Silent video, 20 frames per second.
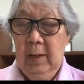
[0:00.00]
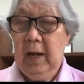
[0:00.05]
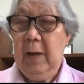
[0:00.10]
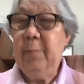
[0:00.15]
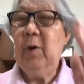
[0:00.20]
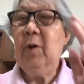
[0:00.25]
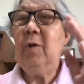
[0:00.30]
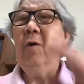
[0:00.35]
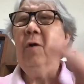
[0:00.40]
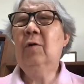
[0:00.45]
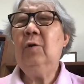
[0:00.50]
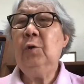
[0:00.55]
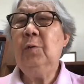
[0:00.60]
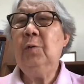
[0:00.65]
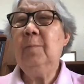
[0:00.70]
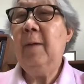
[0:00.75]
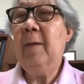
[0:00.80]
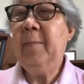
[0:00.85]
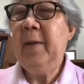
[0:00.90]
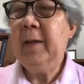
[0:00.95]
I will
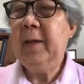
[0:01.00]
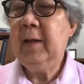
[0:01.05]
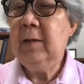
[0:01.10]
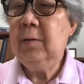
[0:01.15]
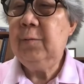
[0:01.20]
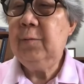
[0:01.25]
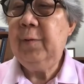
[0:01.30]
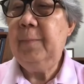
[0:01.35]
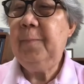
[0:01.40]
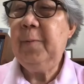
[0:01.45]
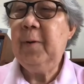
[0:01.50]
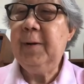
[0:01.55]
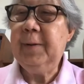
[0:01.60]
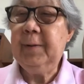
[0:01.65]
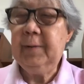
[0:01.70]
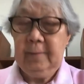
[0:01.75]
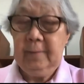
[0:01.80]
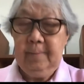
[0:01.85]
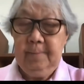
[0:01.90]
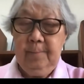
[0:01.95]
conclude by making 3
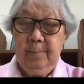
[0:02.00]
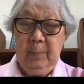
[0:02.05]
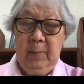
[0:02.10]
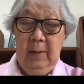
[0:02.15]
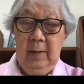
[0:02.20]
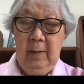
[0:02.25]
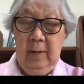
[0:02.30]
points.